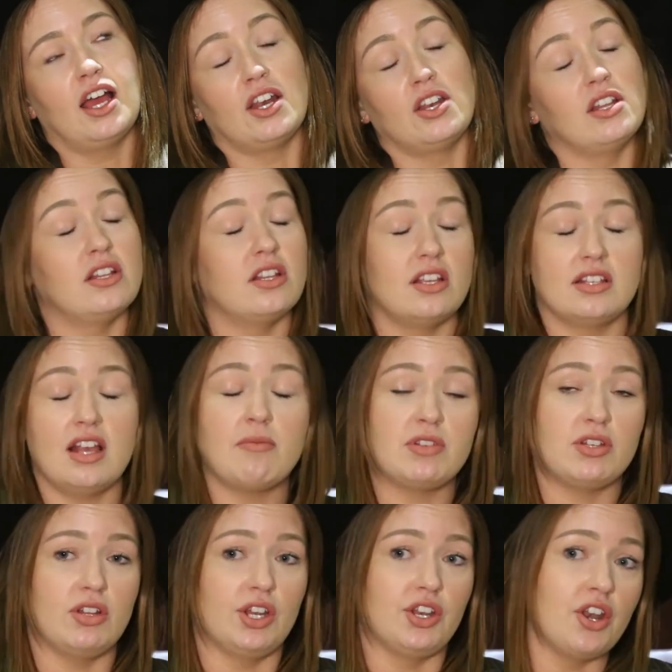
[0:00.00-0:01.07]
and there's
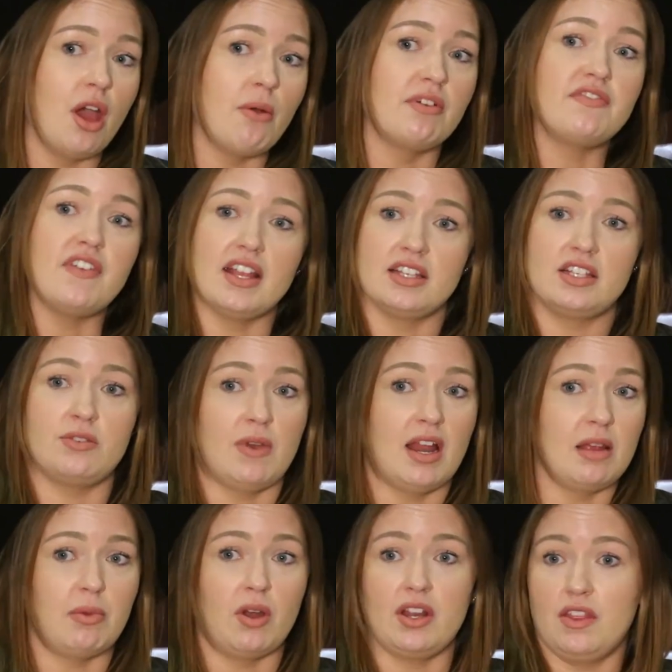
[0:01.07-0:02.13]
absolutely no offence to
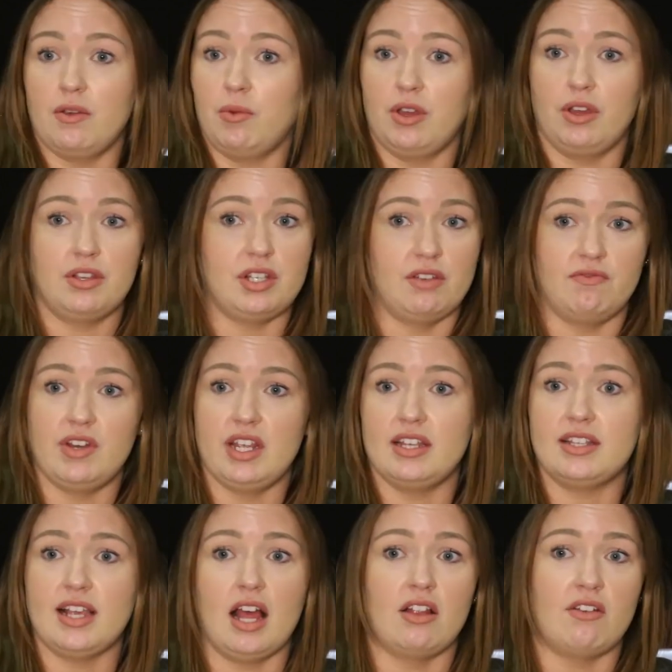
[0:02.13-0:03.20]
anybody that works in
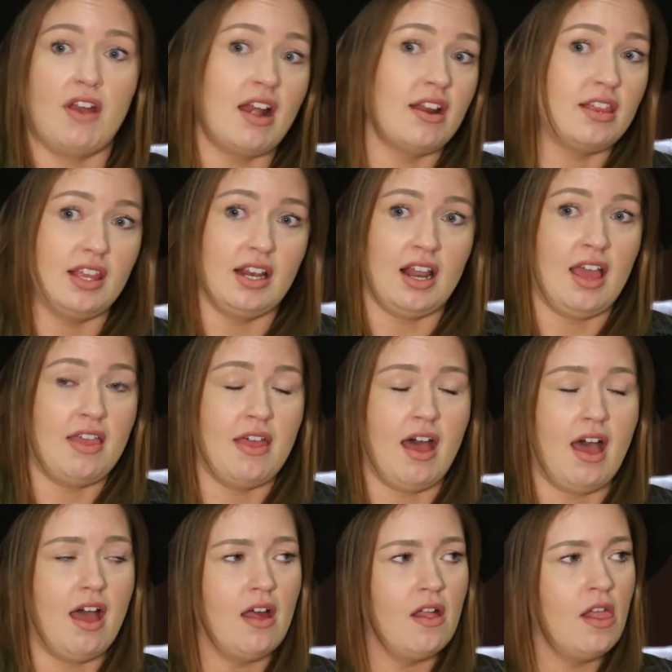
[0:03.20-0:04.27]
retail or anything like
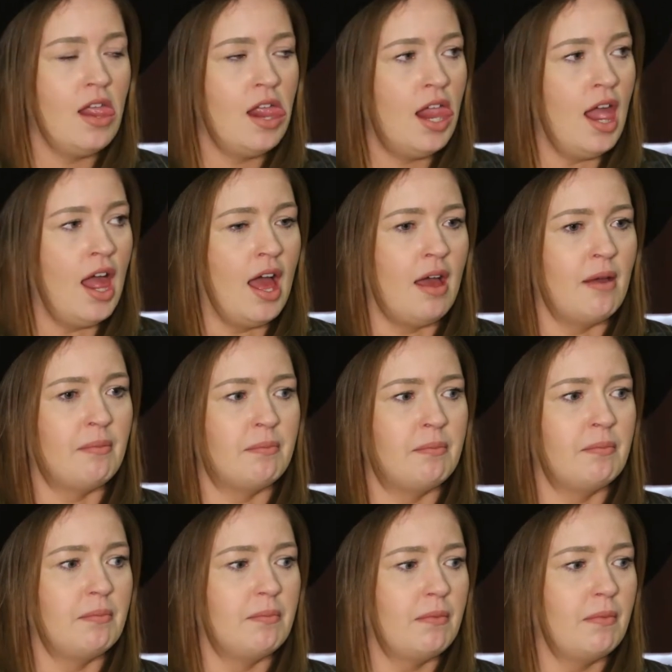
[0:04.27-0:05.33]
that.
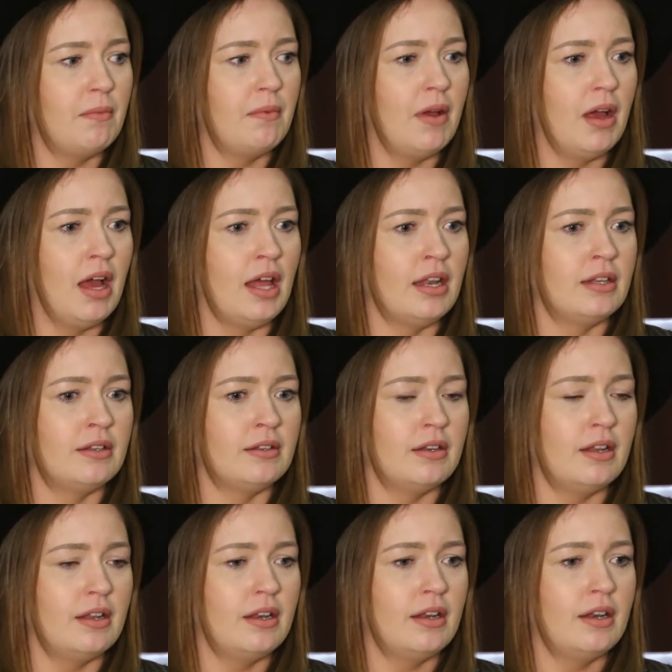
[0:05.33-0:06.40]
Um, and
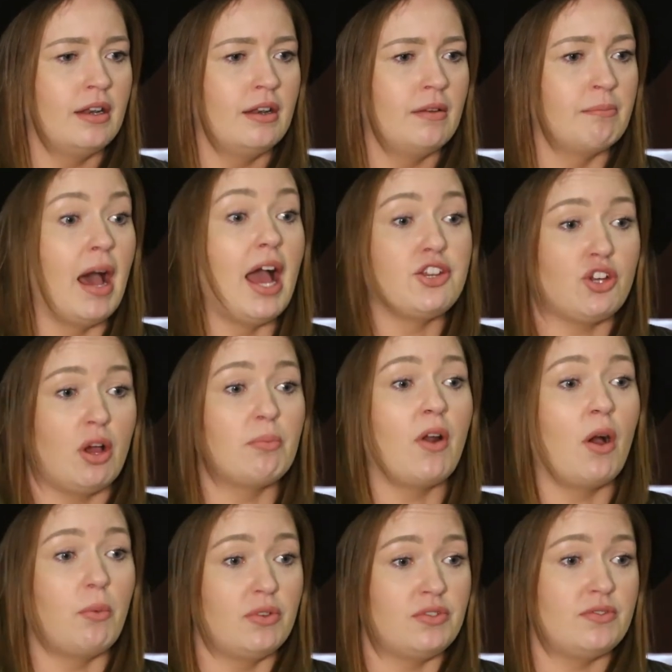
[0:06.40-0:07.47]
my job
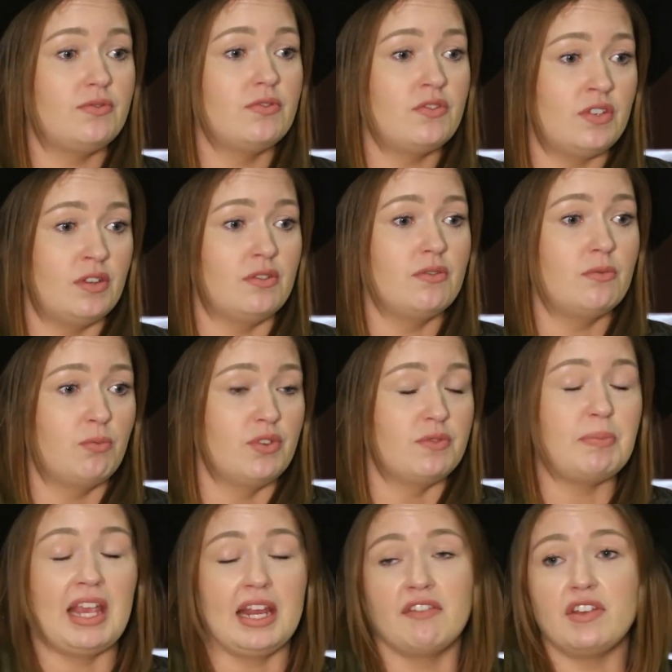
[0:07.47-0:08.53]
role was, to, was
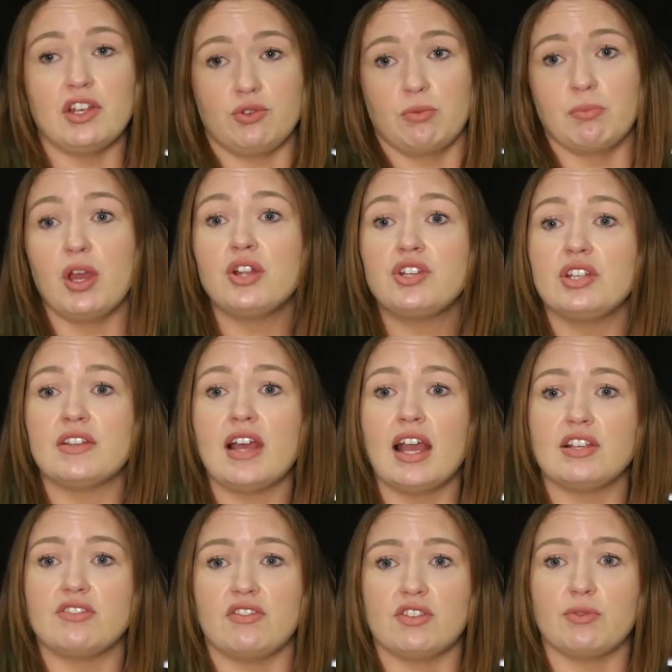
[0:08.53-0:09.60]
being a visual
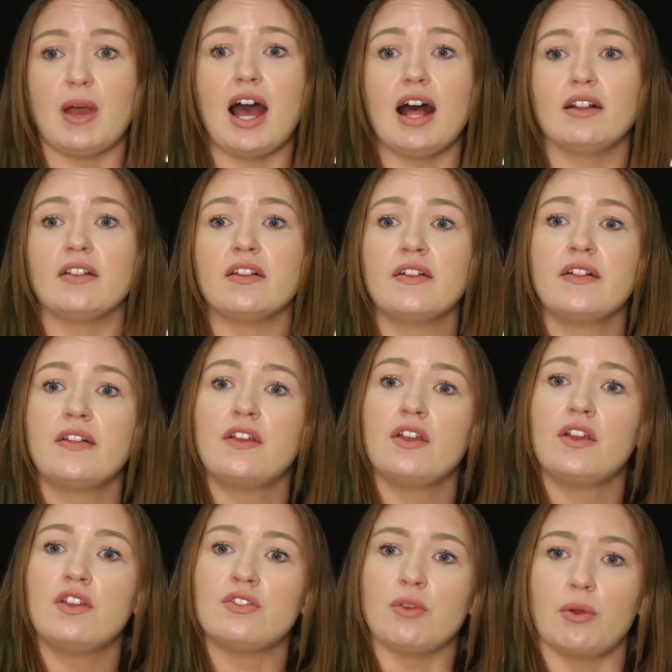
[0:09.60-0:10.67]
merchandiser as well,
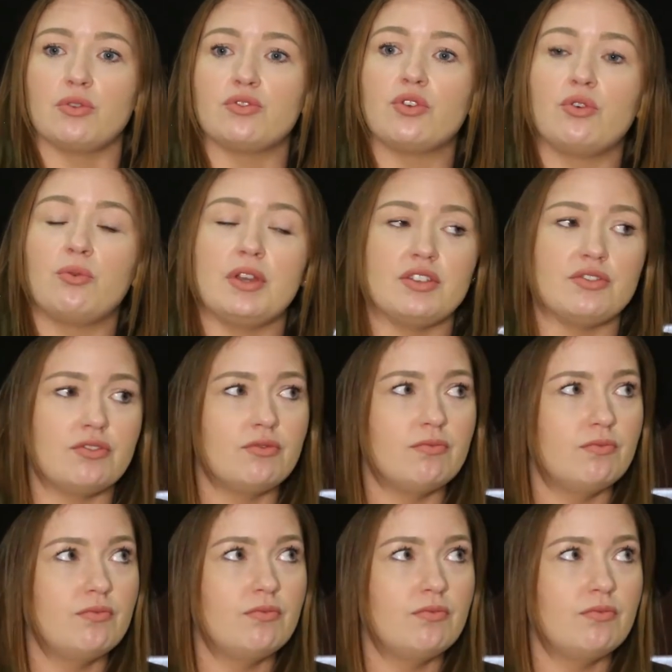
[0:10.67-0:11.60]
so I was always